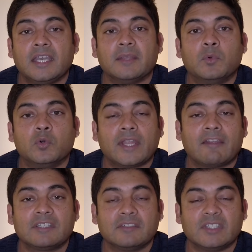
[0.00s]
in a more
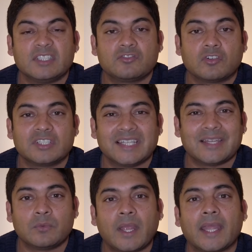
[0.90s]
narratively
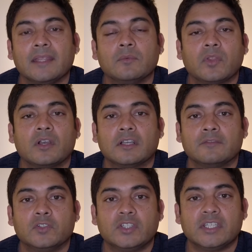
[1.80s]
structure-led way with
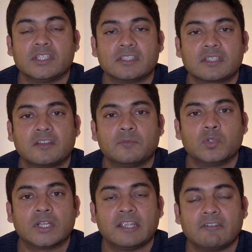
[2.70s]
archive footage and is kind of
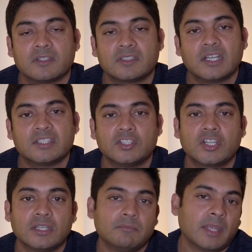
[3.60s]
more clear and concise,
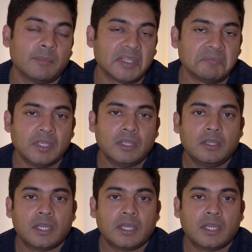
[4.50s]
look at maybe